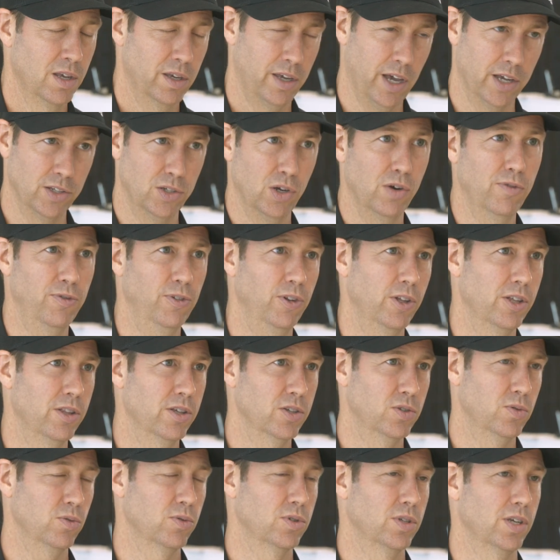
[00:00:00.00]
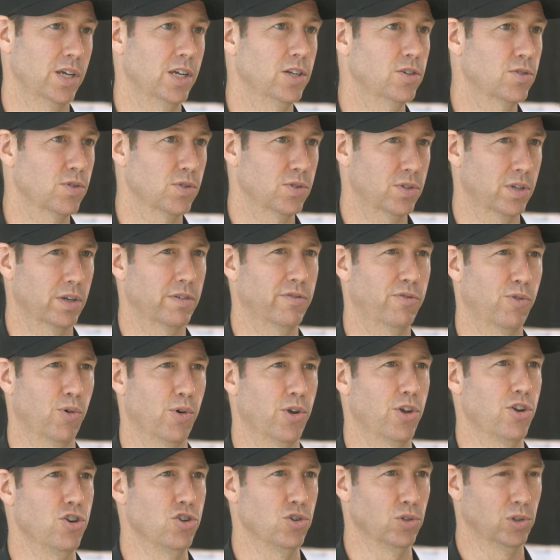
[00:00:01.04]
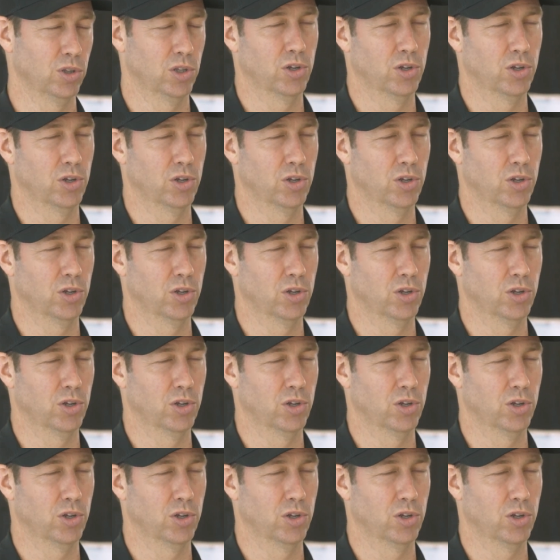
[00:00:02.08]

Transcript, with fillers: Guys, hopefully this was interesting for you and you